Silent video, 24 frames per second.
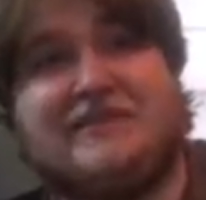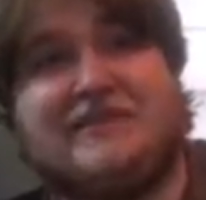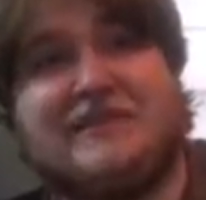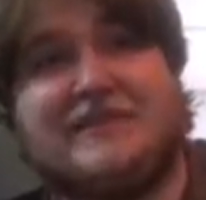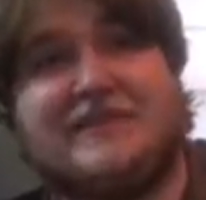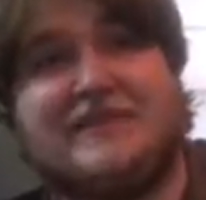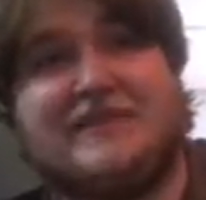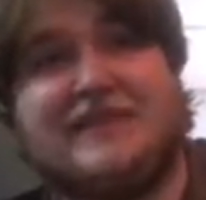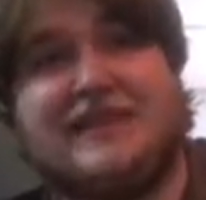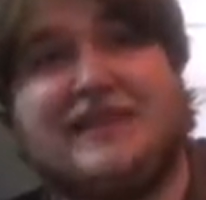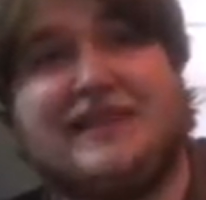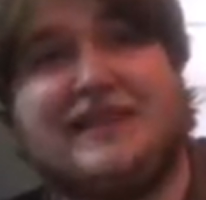
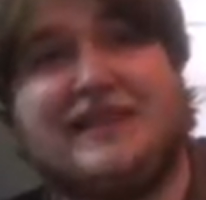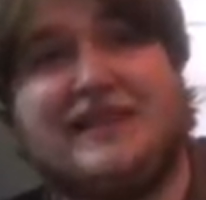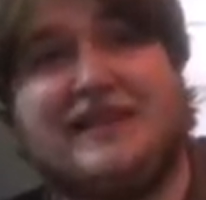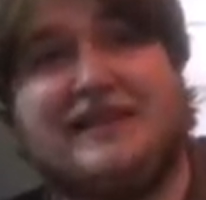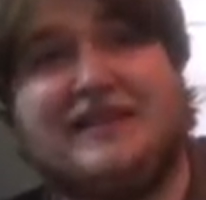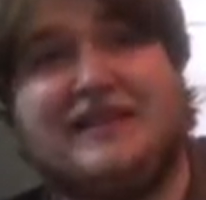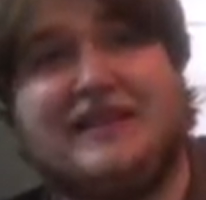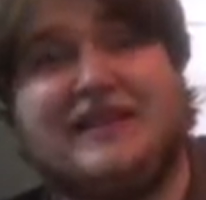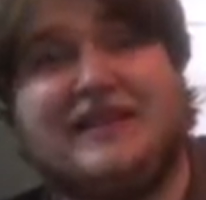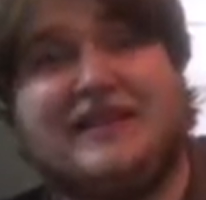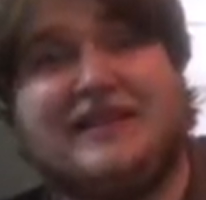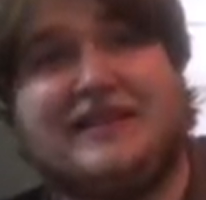Yeah.
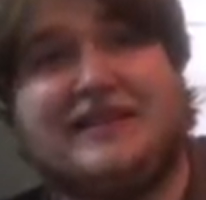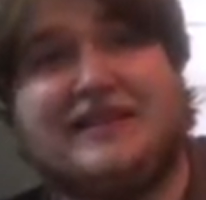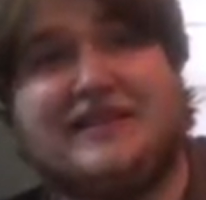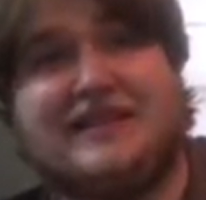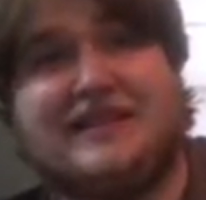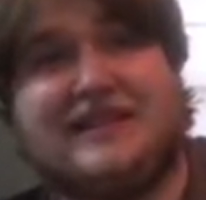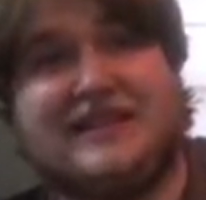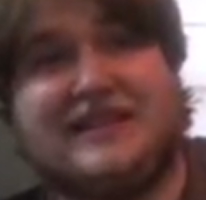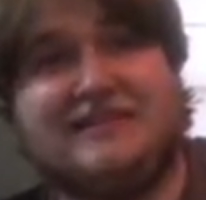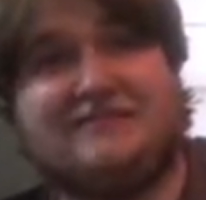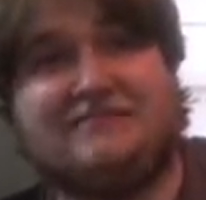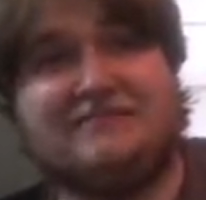It's like,
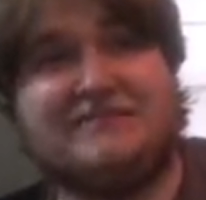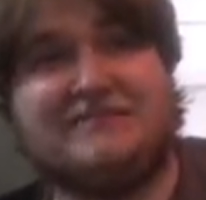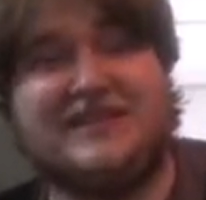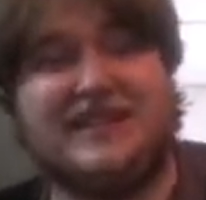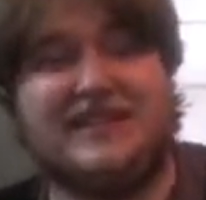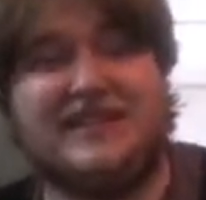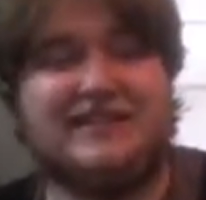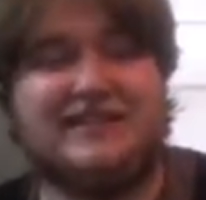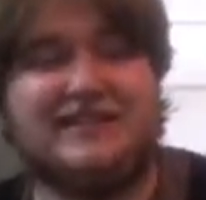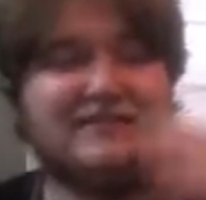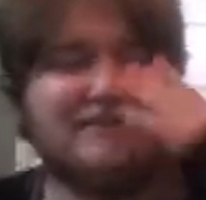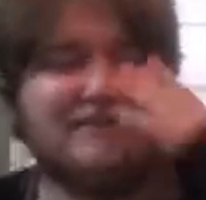you
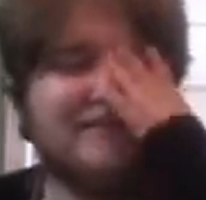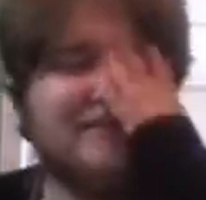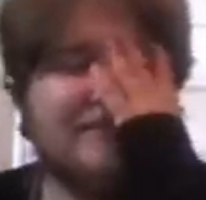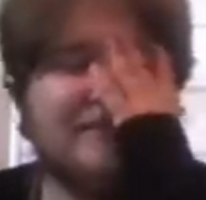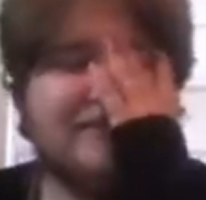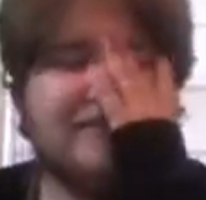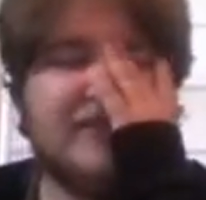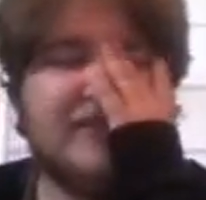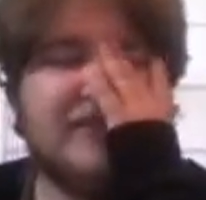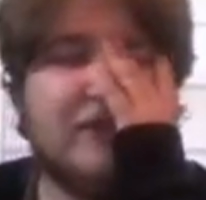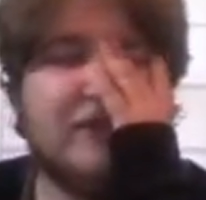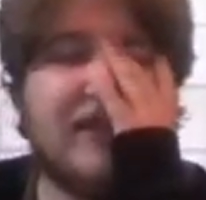know
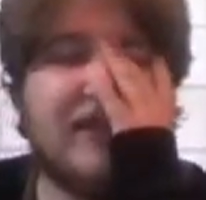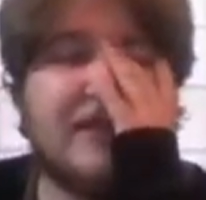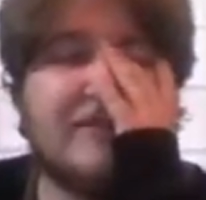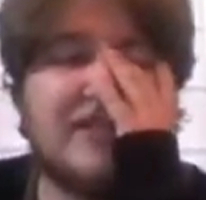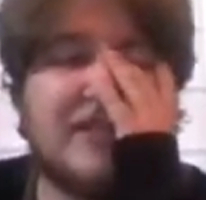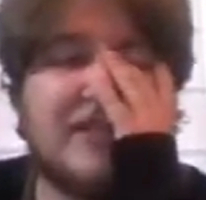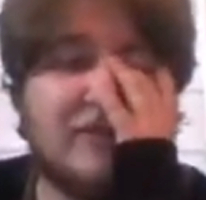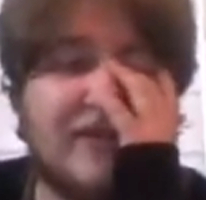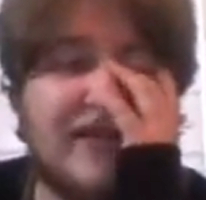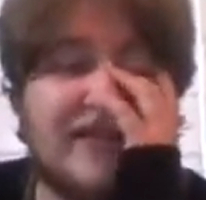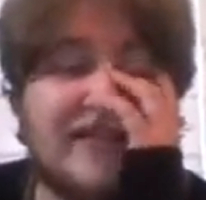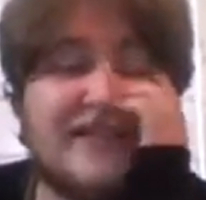what? I'm just gonna read
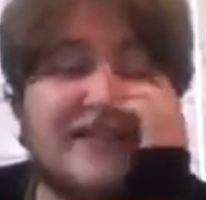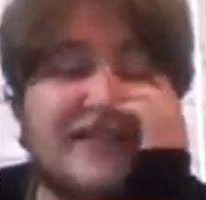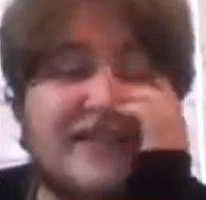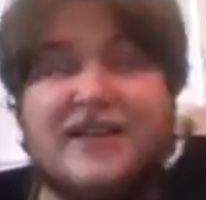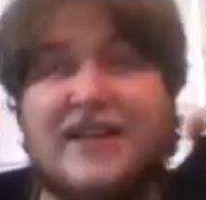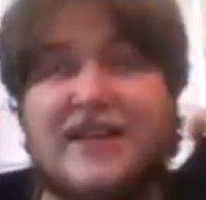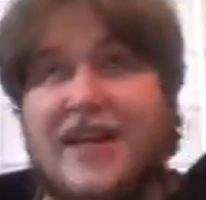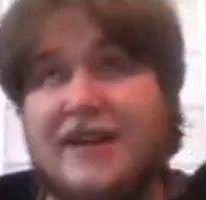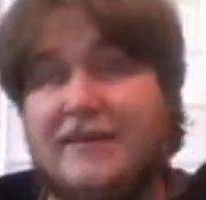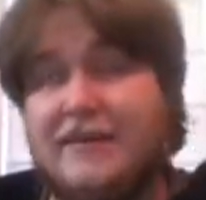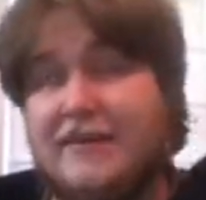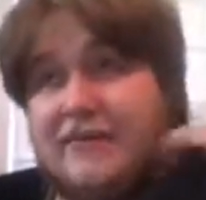this to the end
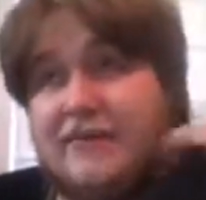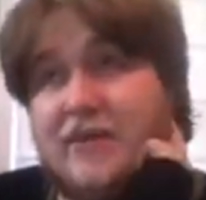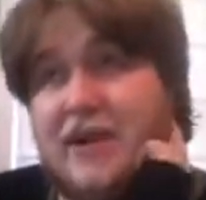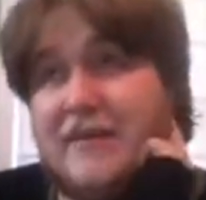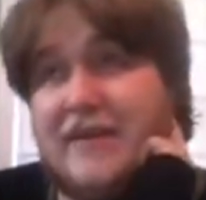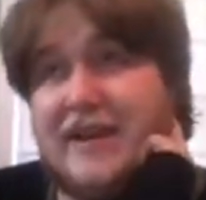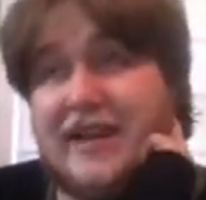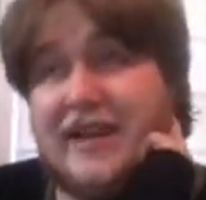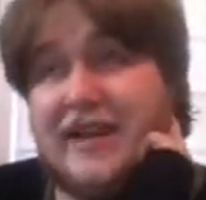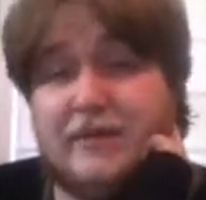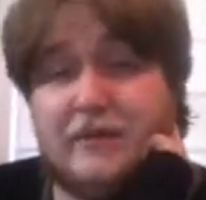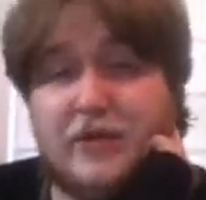before I make any
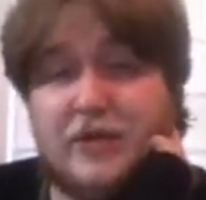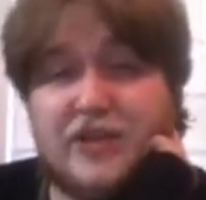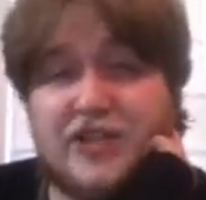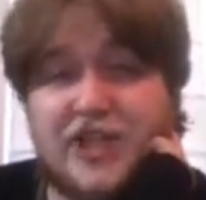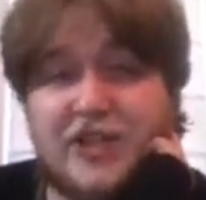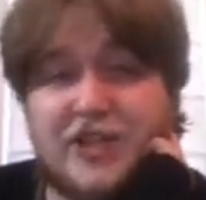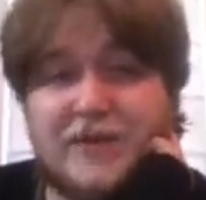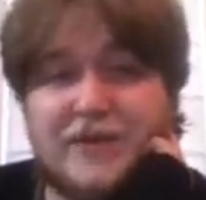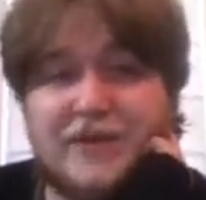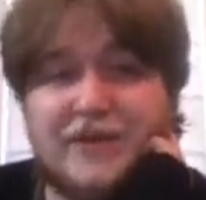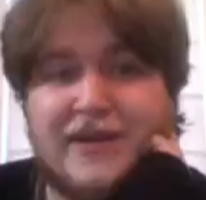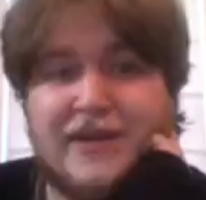more judgment.
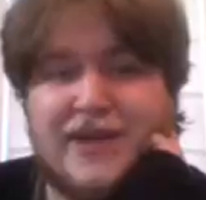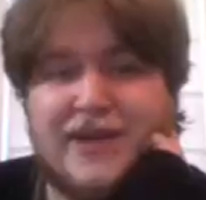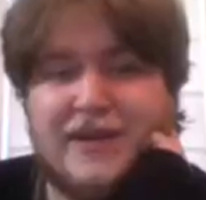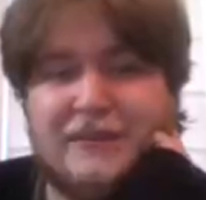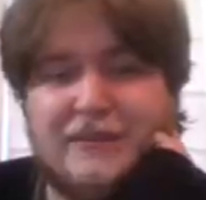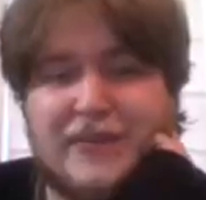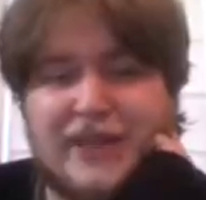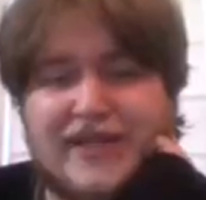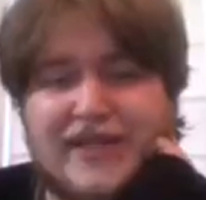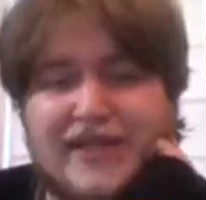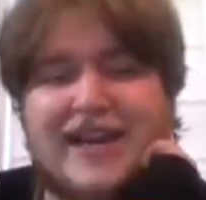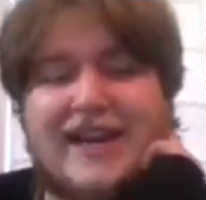But yeah,